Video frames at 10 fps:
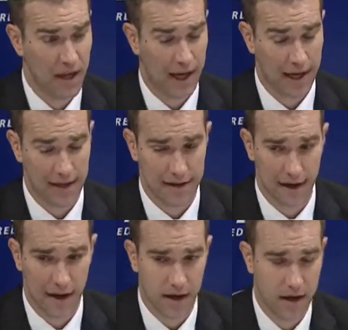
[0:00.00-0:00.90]
and
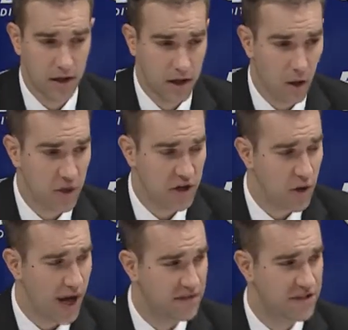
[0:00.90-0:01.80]
you know, we do
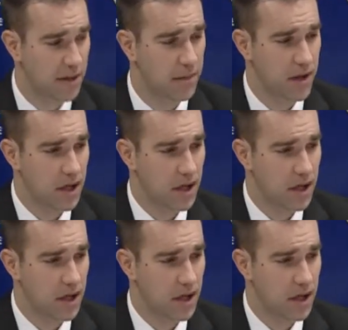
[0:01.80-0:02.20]
have some